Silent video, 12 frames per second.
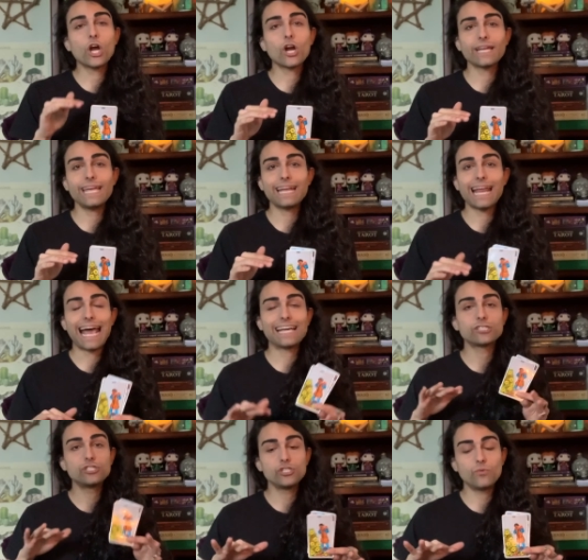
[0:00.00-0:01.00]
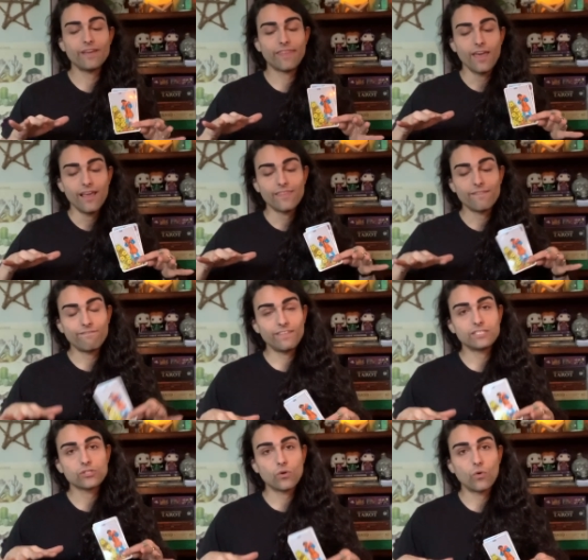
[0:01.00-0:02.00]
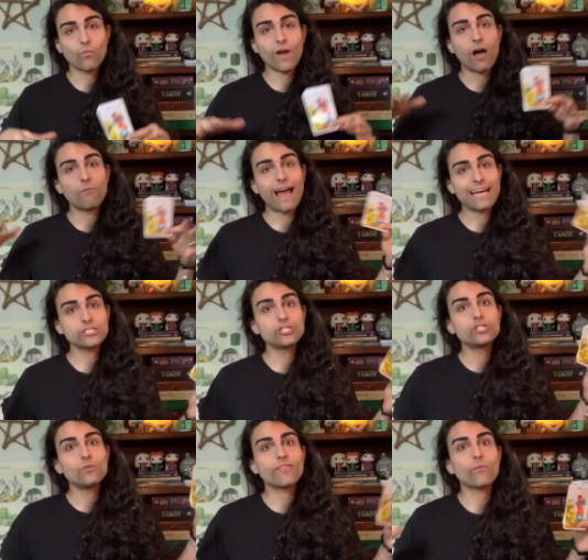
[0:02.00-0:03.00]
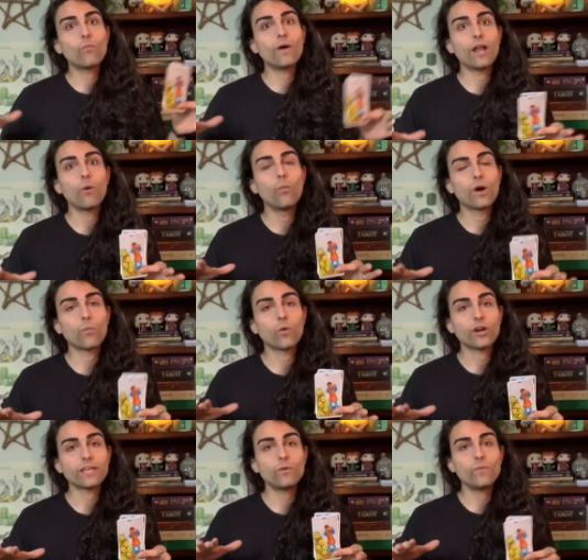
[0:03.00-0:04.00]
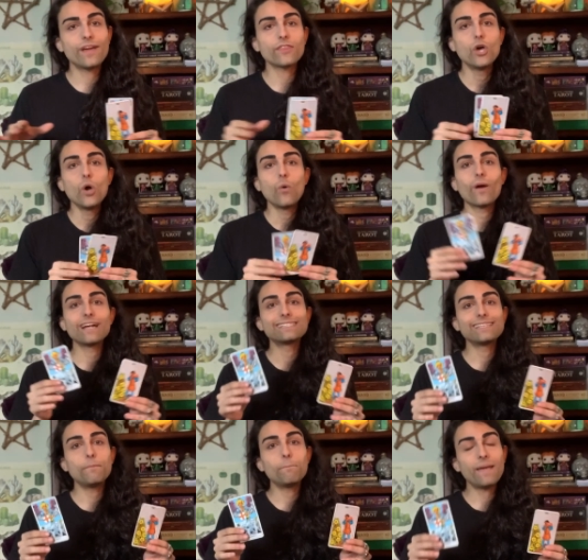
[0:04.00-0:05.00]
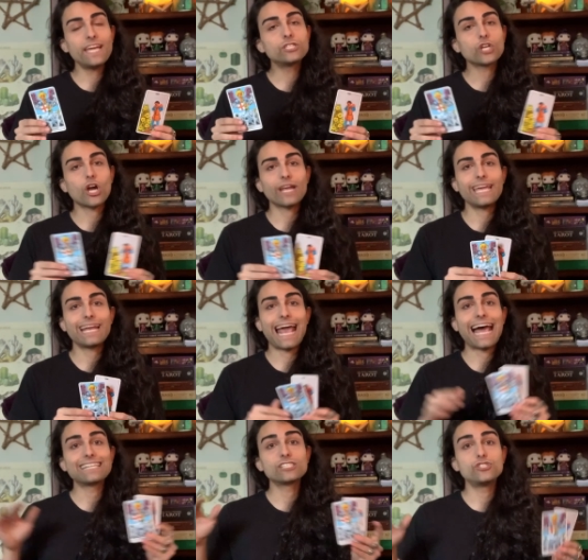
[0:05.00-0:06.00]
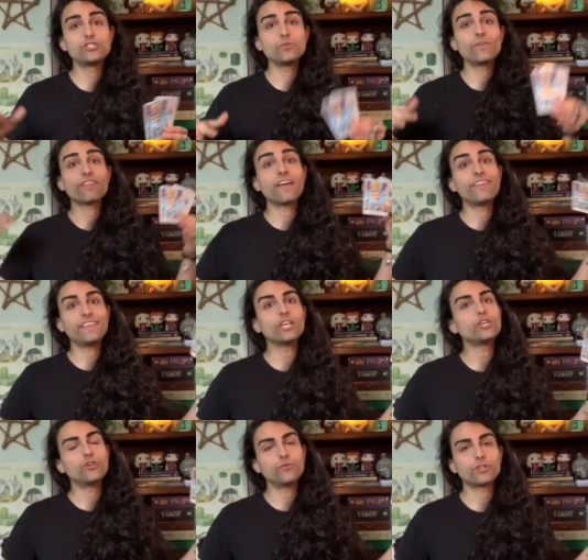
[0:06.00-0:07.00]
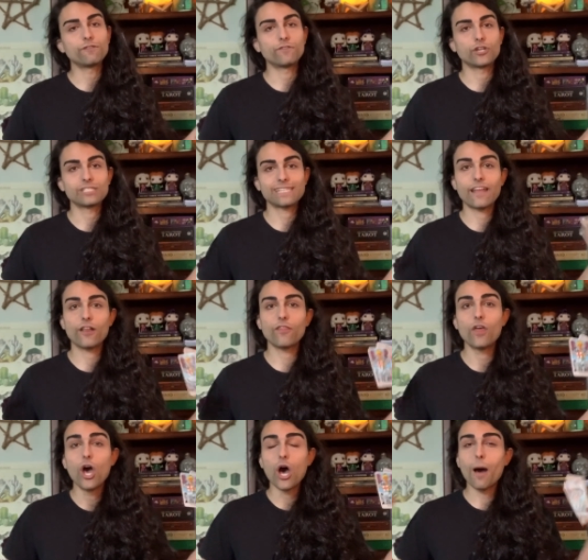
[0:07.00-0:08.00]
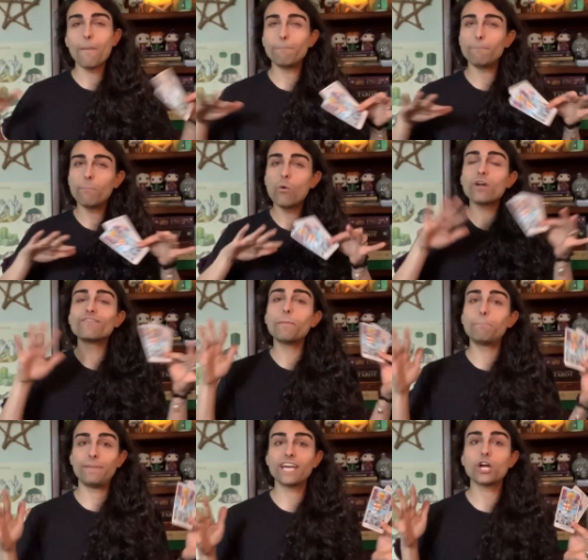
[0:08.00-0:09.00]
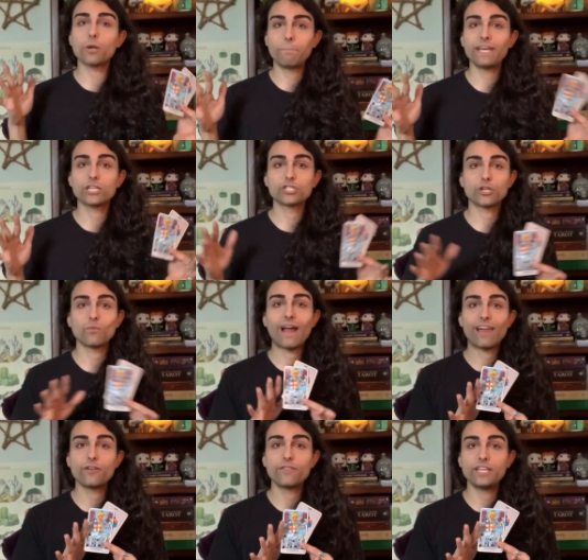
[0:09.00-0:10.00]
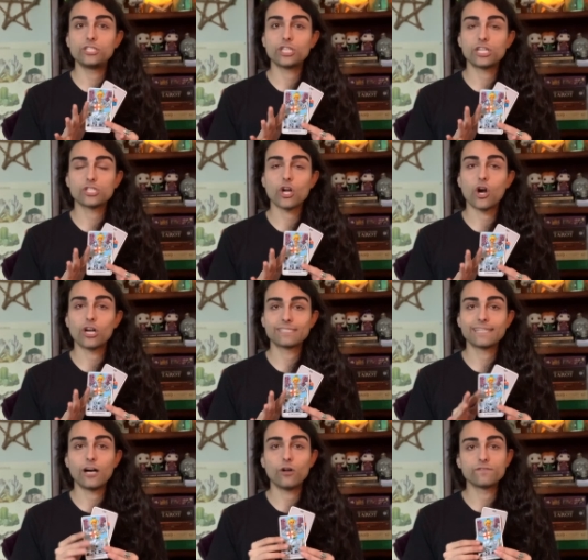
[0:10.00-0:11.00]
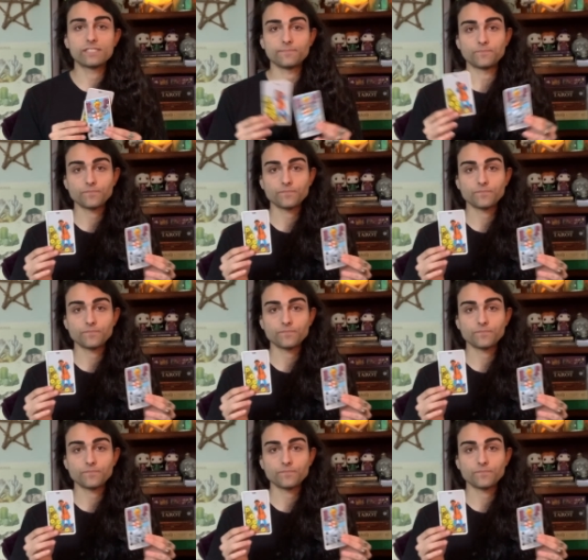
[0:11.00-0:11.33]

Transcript: arcana has to do with the physical realm, has to do with what we're working with, whereas the major arcana has to do with the universe and more of the bigger picture rather than just ourselves.